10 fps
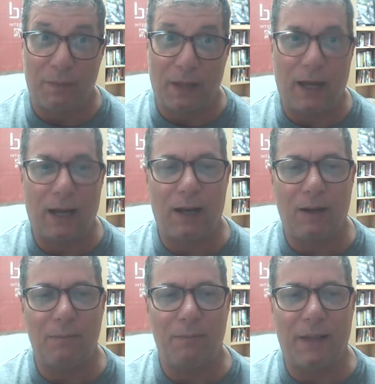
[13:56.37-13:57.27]

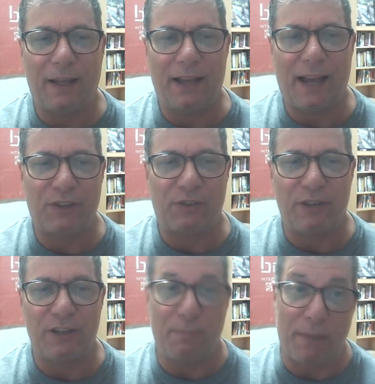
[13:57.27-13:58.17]
an
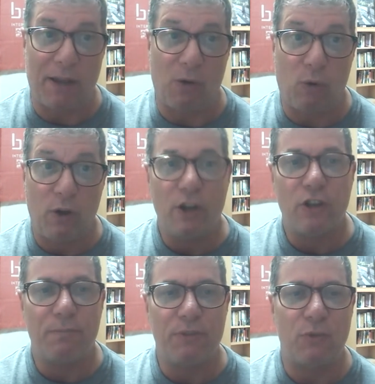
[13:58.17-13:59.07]
athlete male
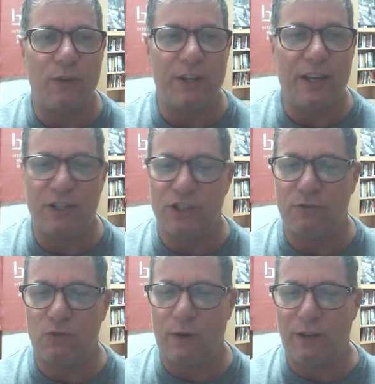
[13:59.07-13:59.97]
between the ages
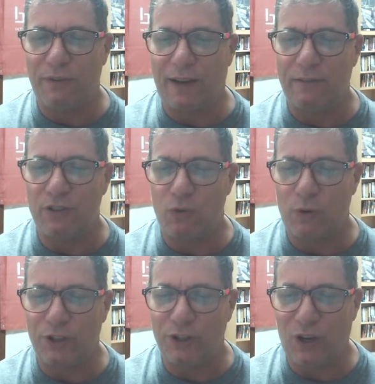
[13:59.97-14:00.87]
of 25 and
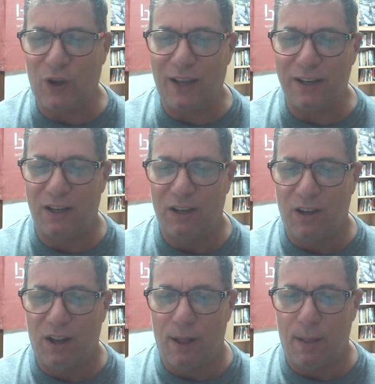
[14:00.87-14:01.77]
29,
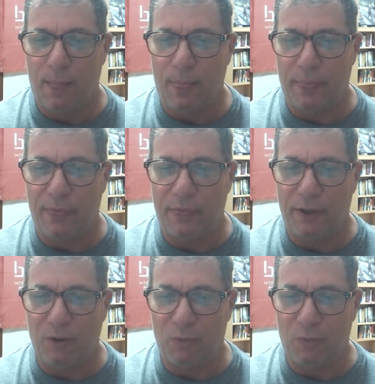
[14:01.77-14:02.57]
there will